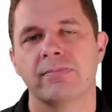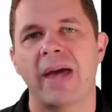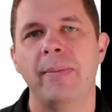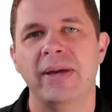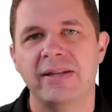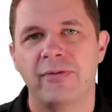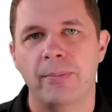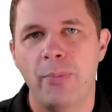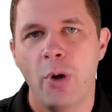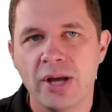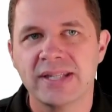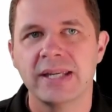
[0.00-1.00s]
Maybe a different
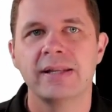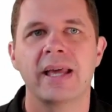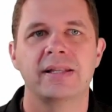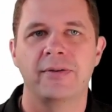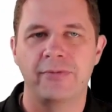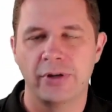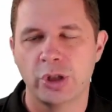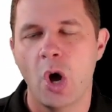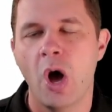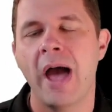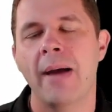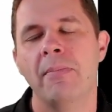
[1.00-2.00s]
person, a different
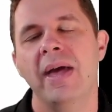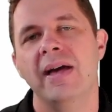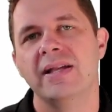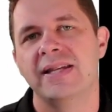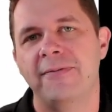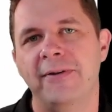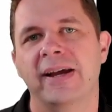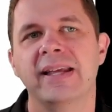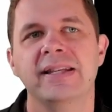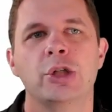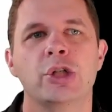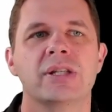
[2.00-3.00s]
time, different
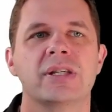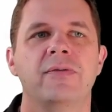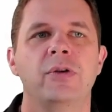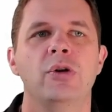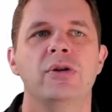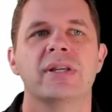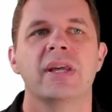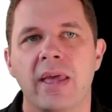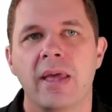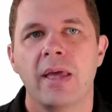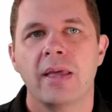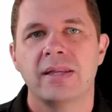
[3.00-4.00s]
conditions of use,
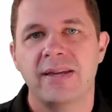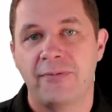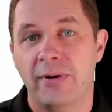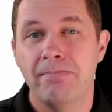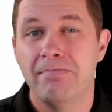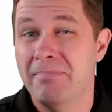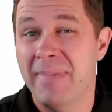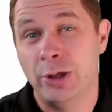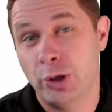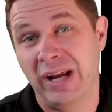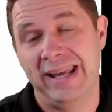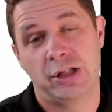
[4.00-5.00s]
different
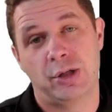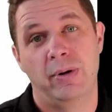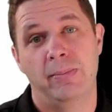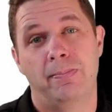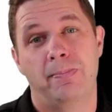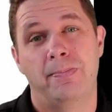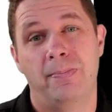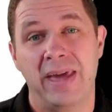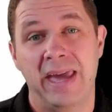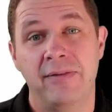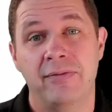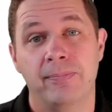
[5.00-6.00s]
measuring instrument
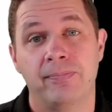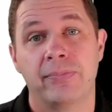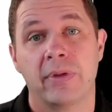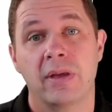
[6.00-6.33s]
even.